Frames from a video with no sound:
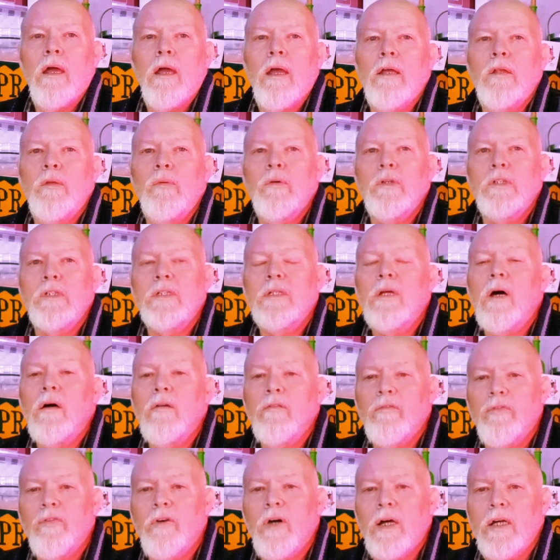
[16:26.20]
it was time
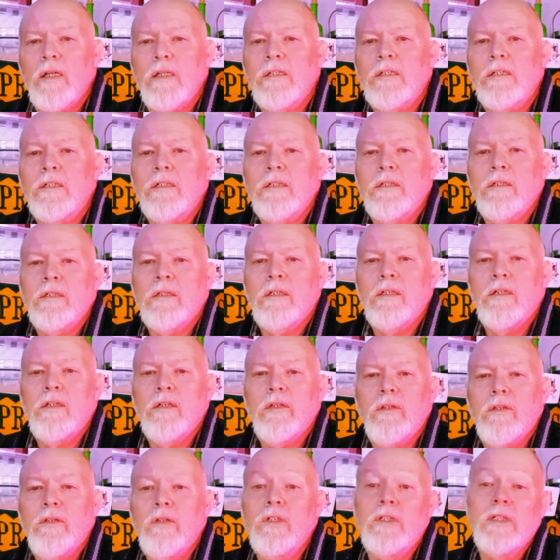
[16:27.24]
for us
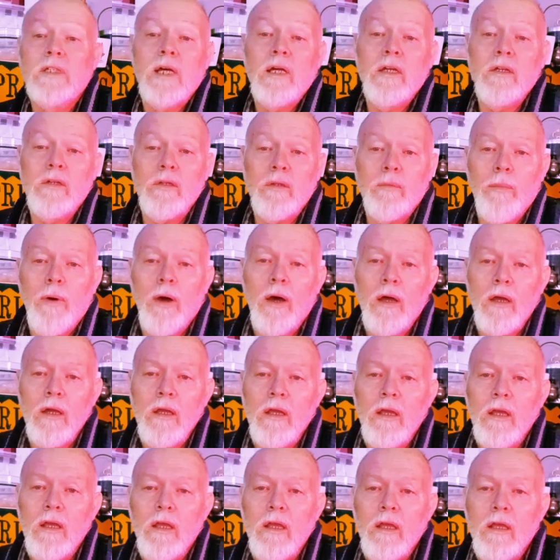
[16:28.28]
to say goodbye
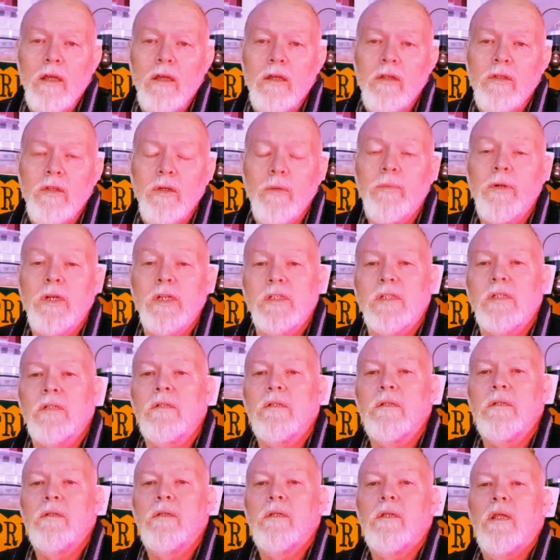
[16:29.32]
to
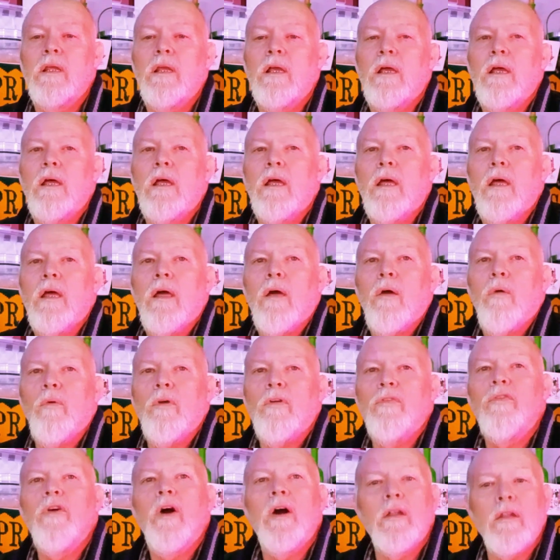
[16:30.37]
Brazil. We
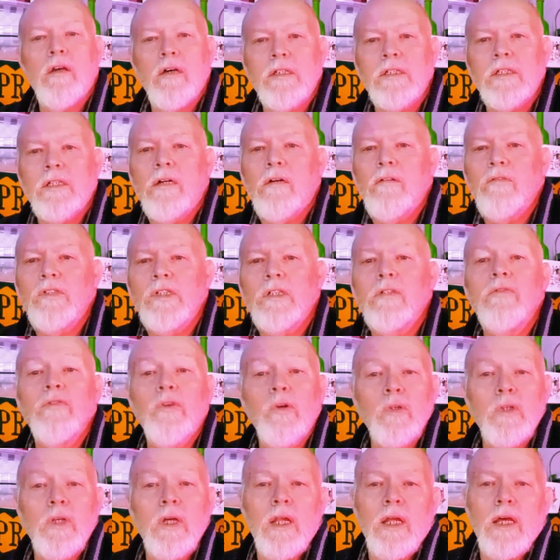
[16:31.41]
found ourselves in
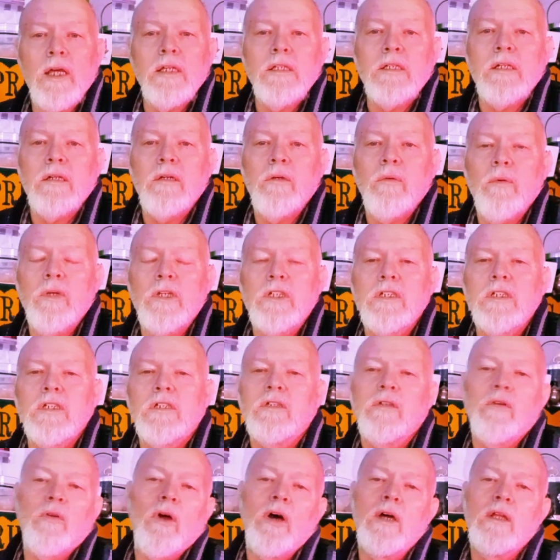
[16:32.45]
Fortaleza, which
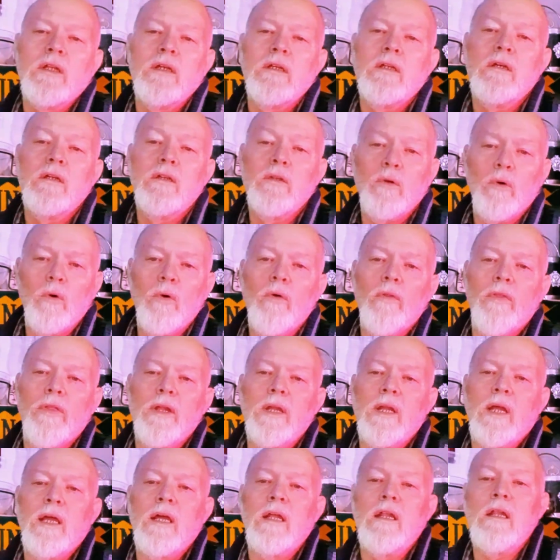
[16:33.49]
is right in the
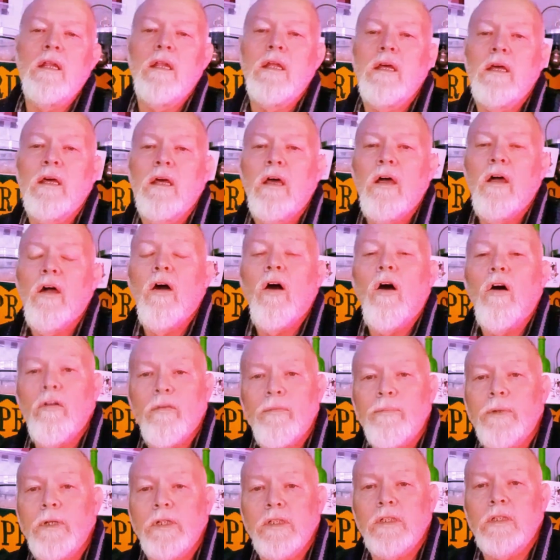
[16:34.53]
northern end
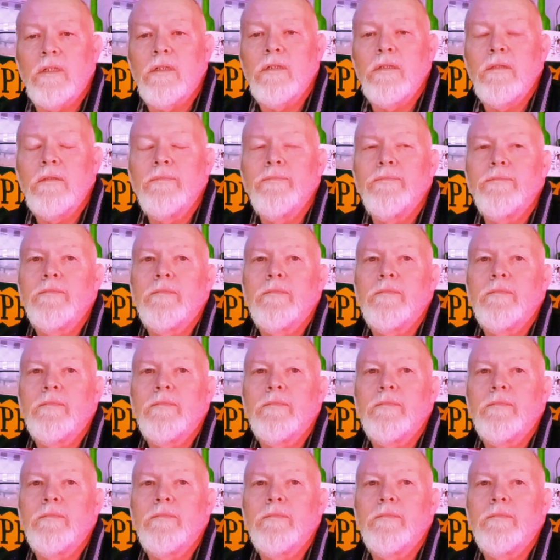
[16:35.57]
of Brazil.